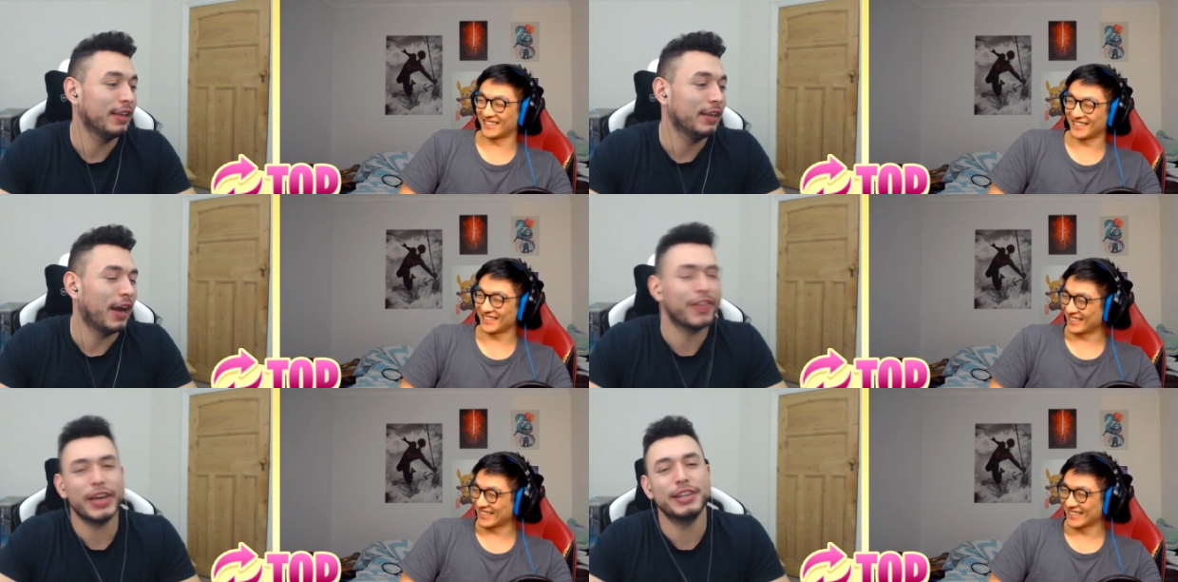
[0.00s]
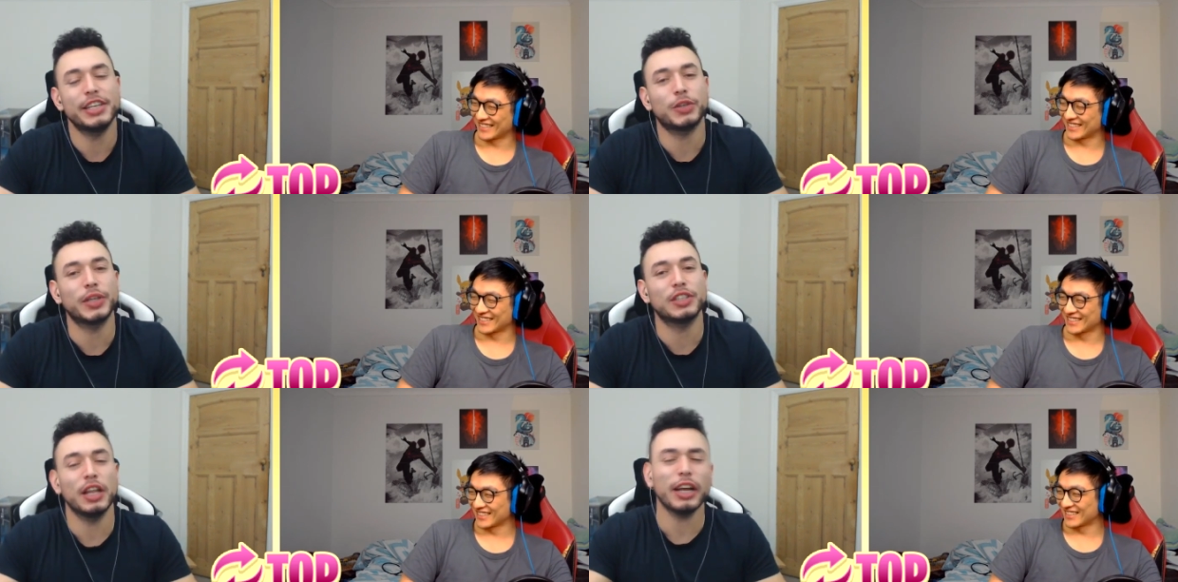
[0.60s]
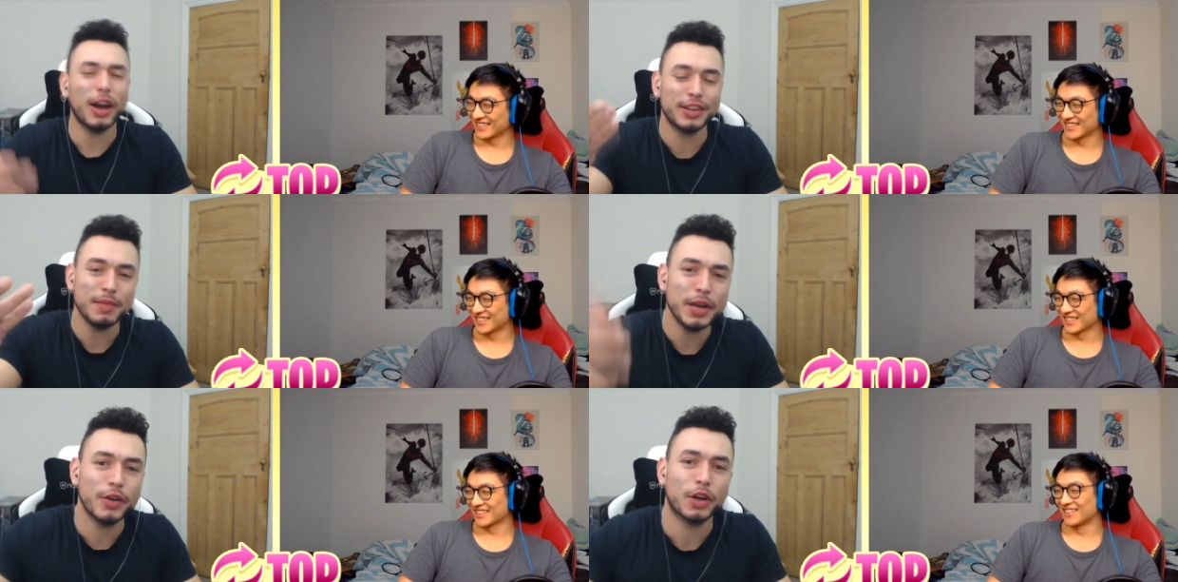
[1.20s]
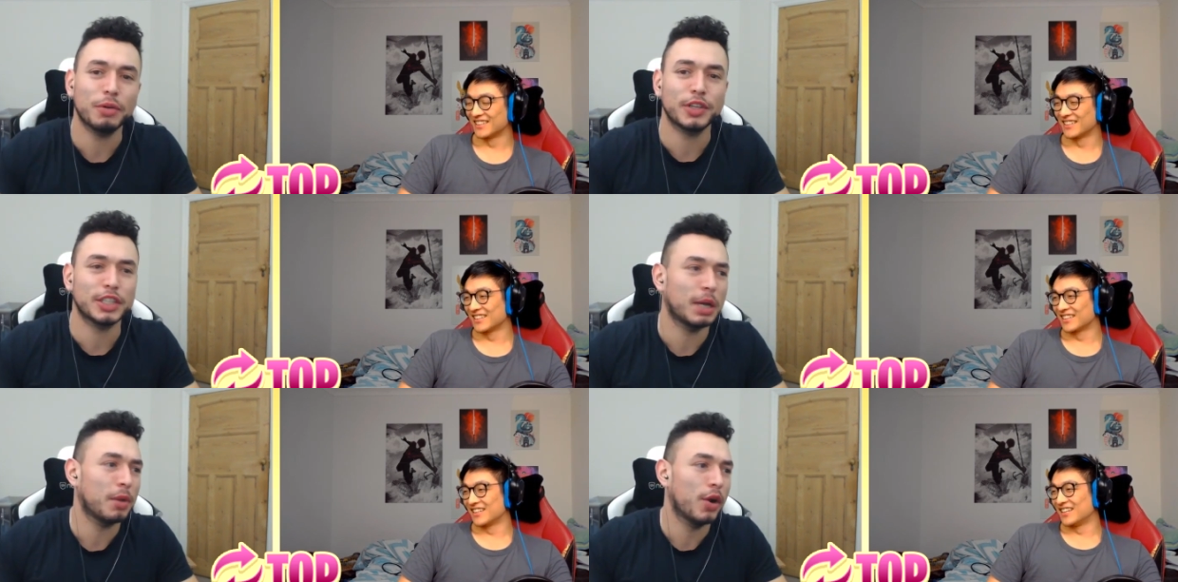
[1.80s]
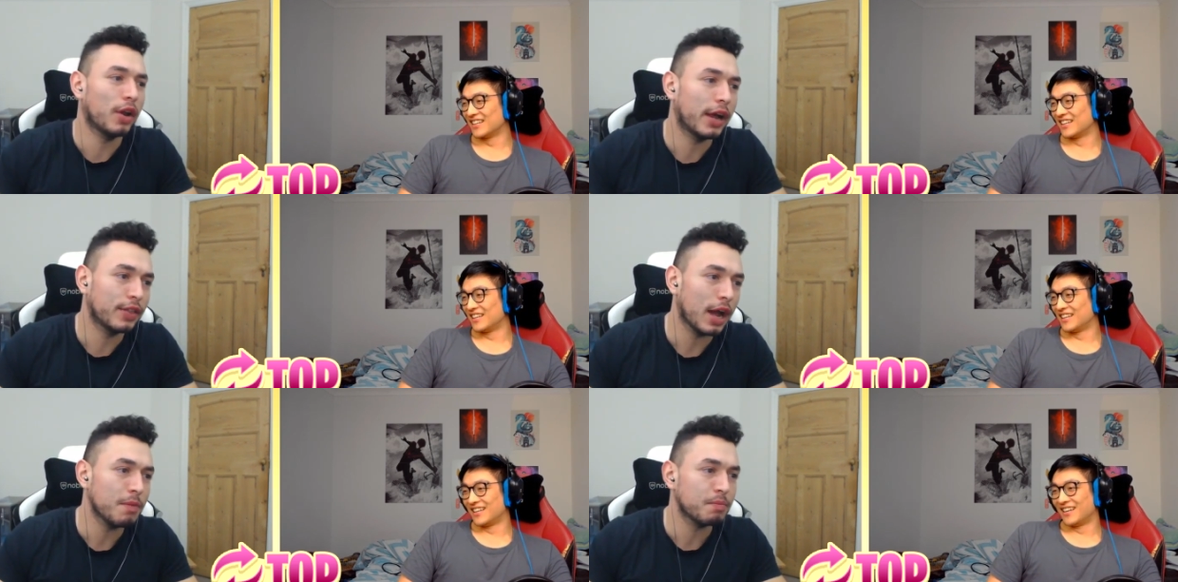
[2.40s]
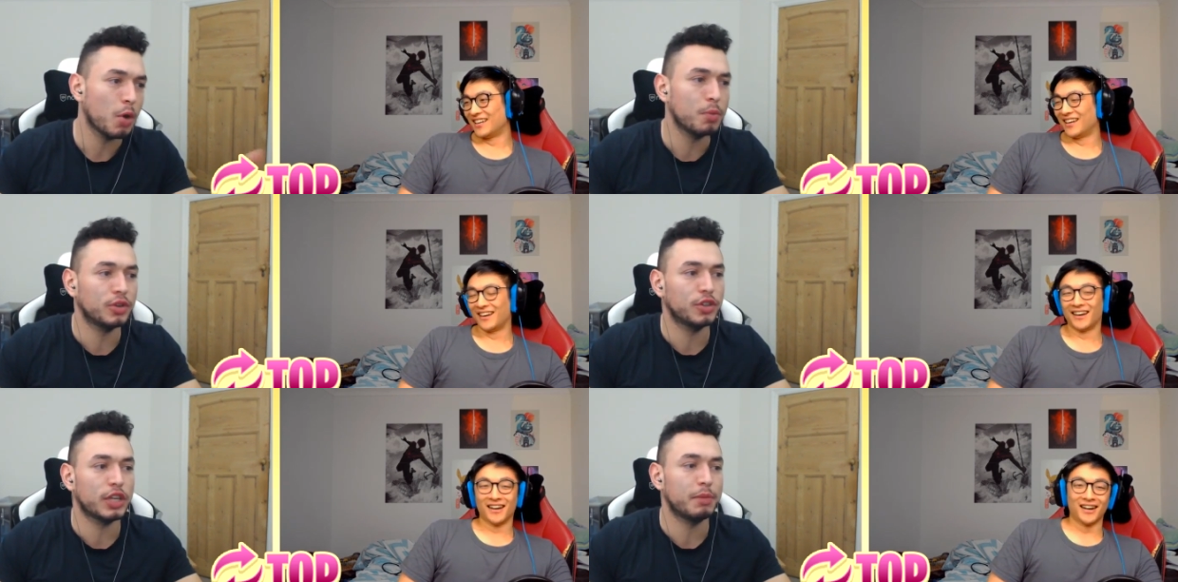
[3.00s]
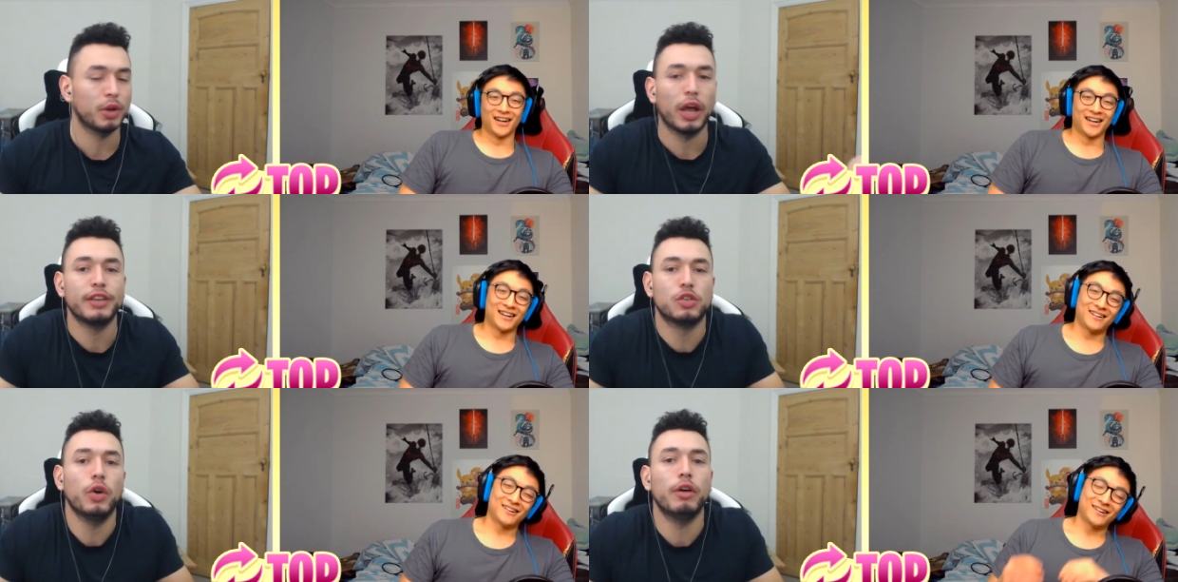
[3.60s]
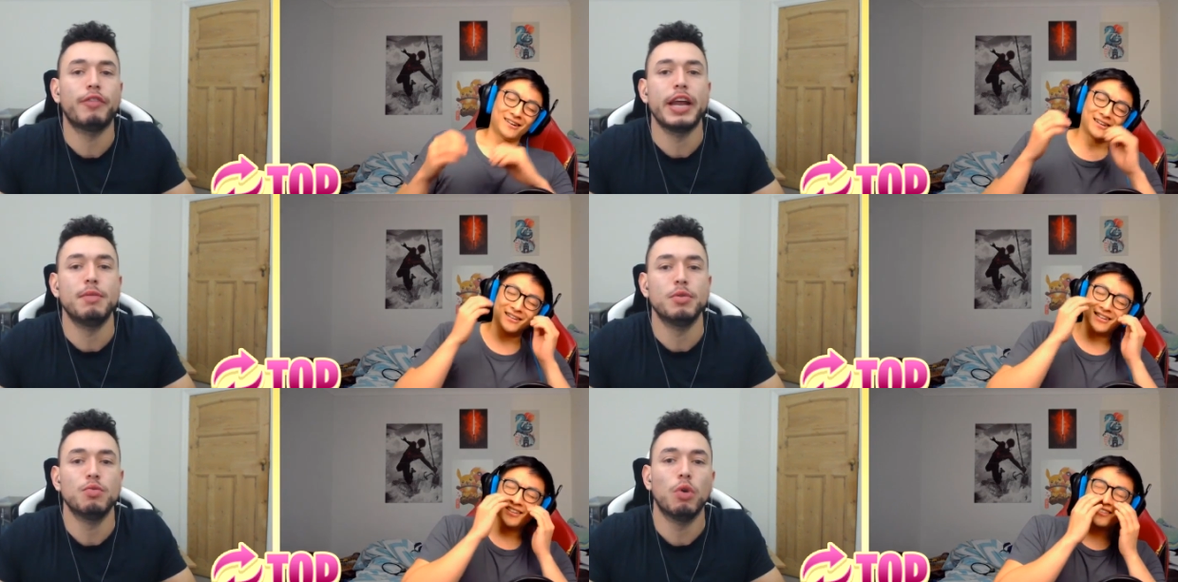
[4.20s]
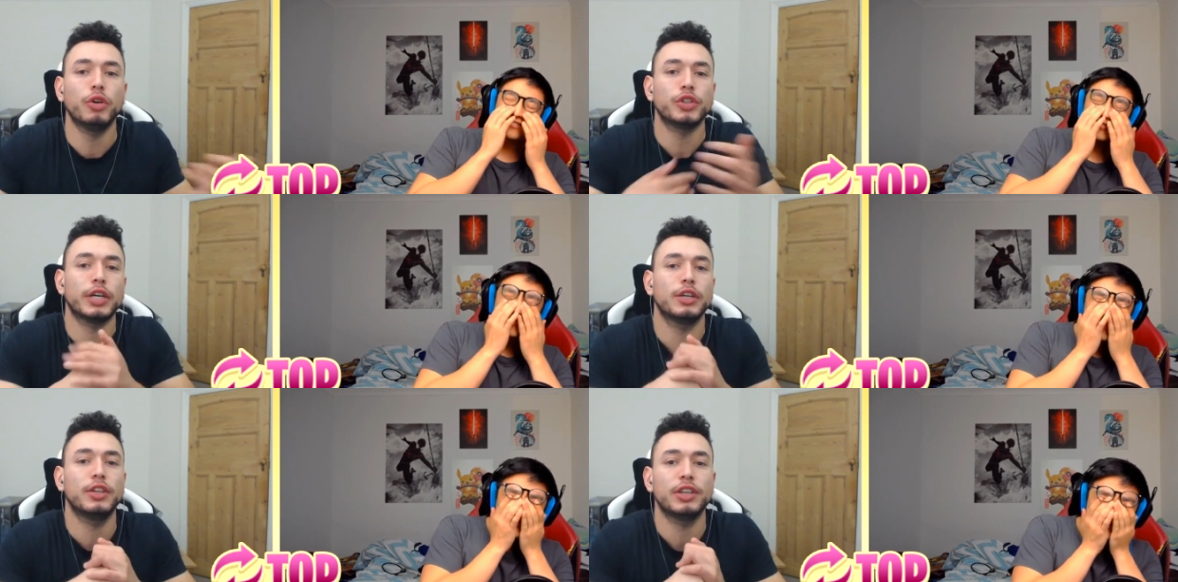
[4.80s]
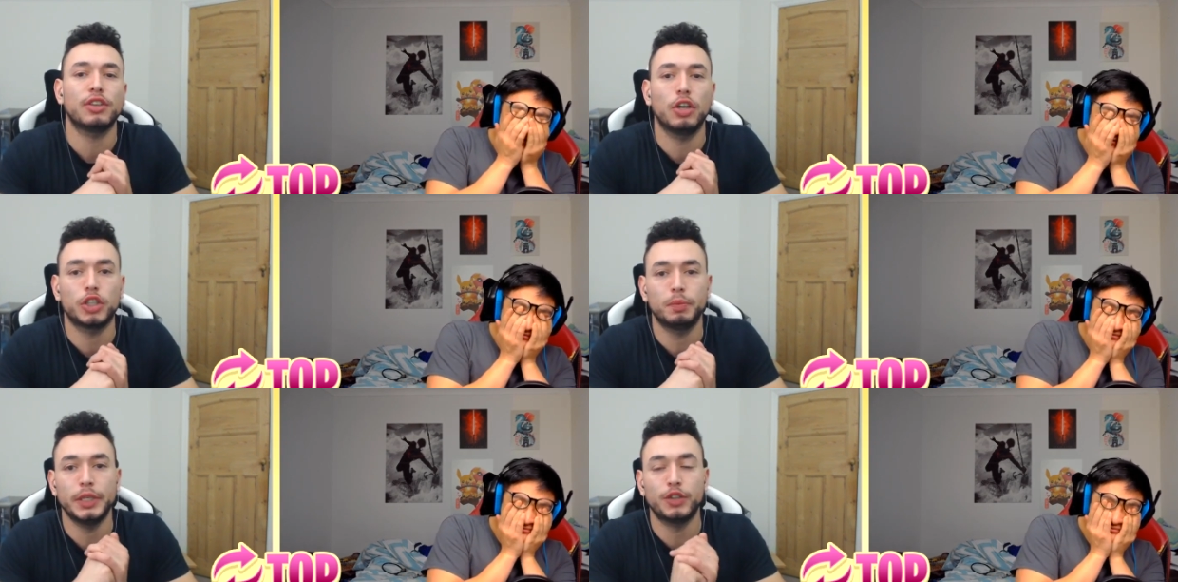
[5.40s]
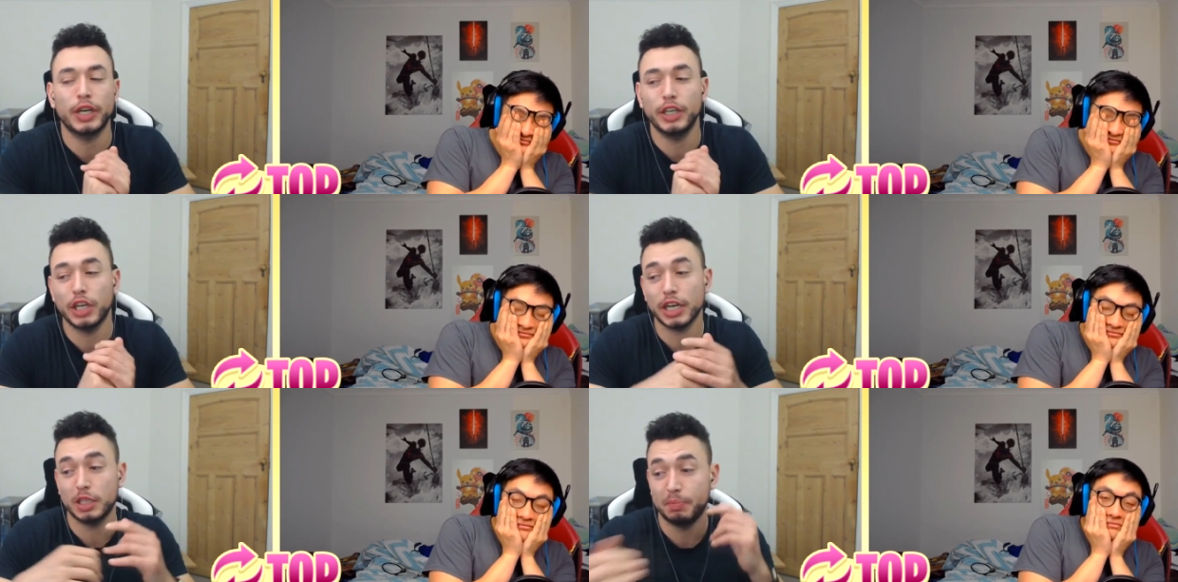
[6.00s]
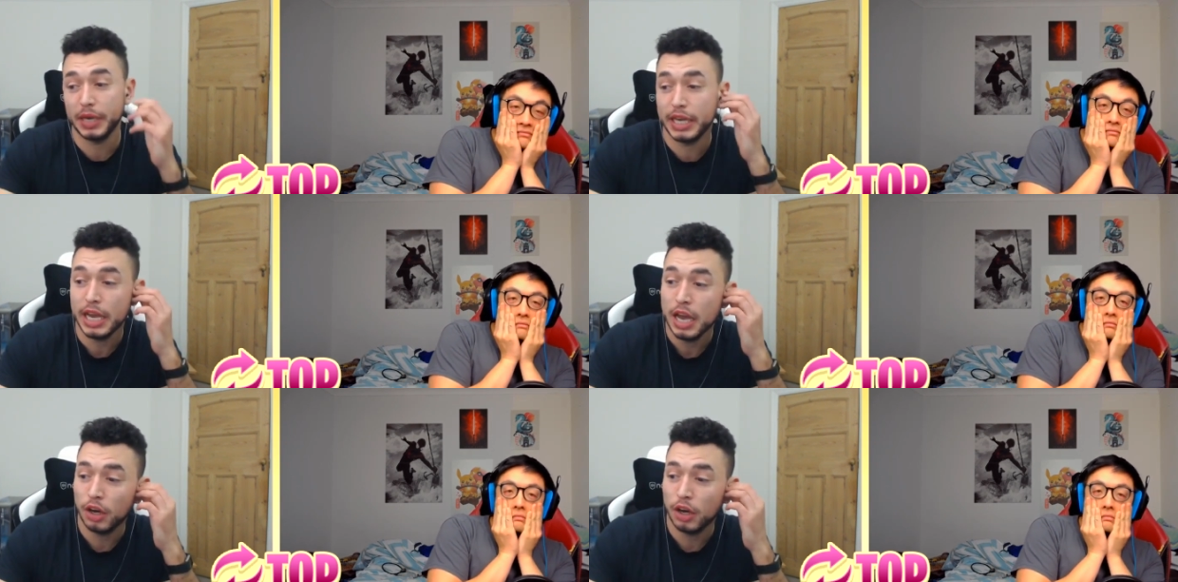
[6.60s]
Speaker 1: I think in situations like that, guys, let me know in the comment section down below. Like, that moment's Eusebio, like, he's not available. What do you reckon the discard should be? Do you reckon it should actually be...